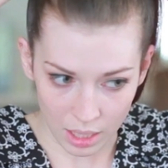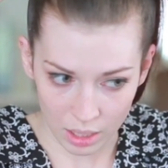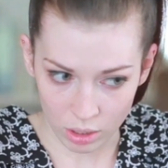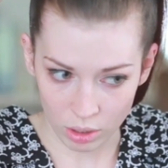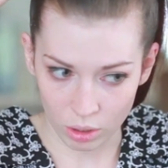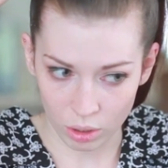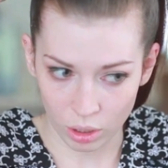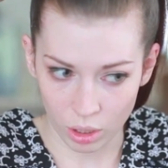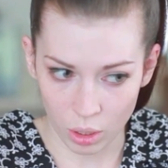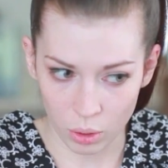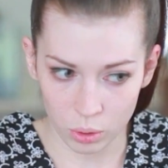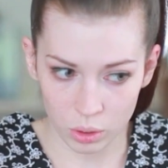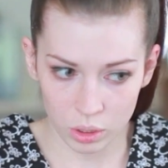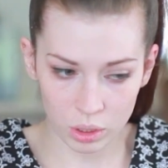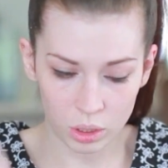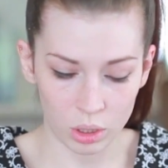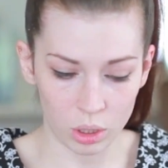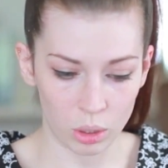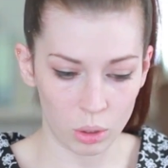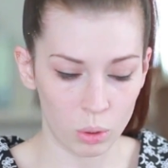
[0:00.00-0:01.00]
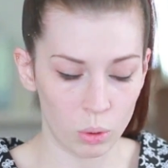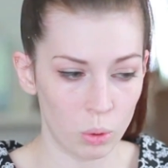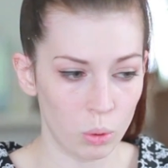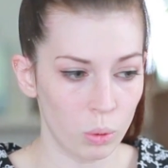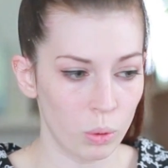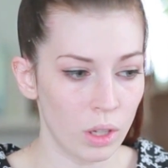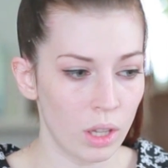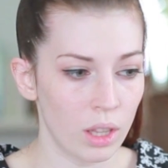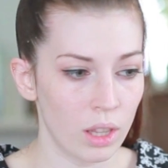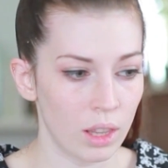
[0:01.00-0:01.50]
as close
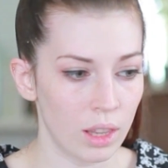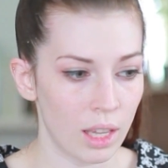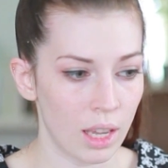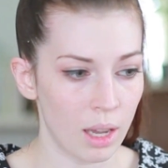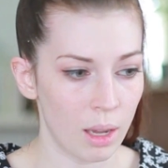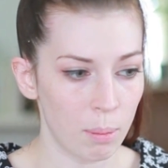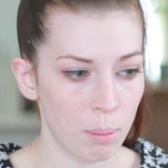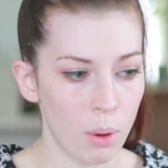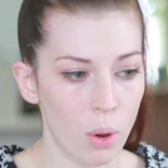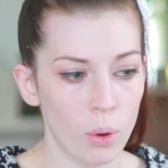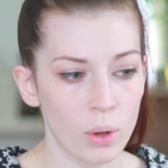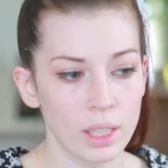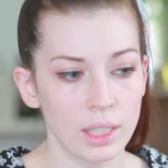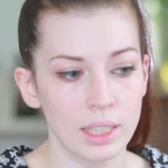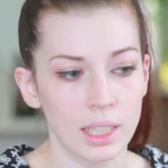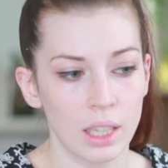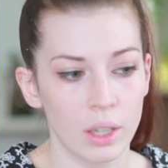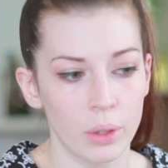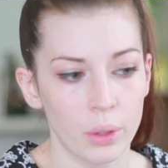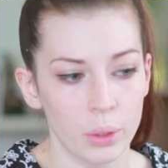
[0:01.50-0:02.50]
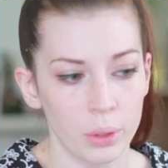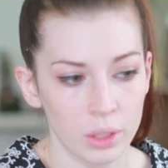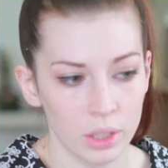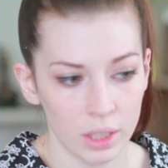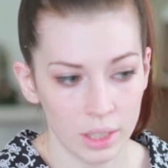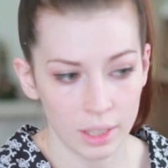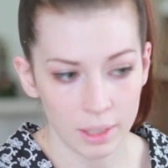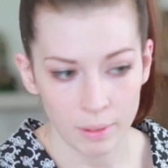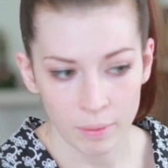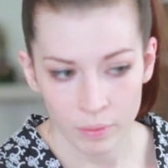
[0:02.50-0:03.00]
to the ponytail
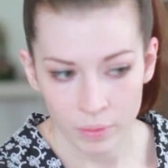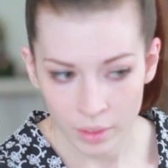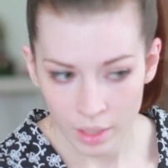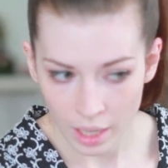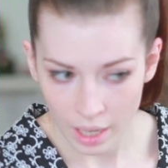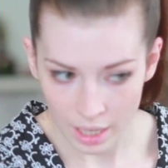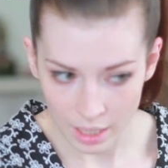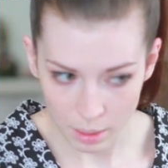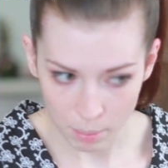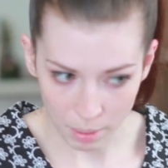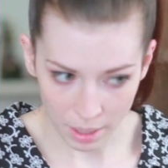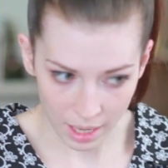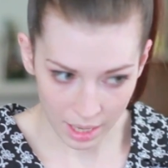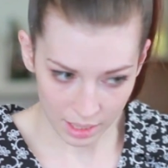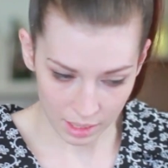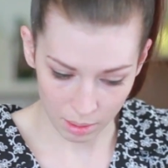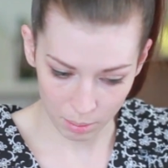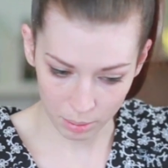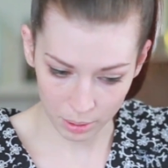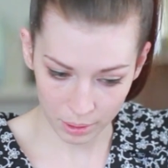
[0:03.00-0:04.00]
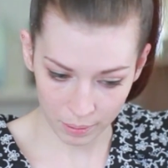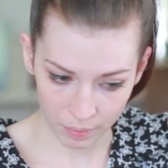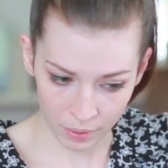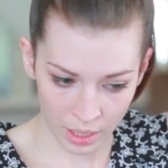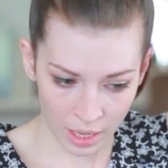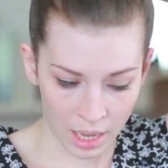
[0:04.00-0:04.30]
holder as possible,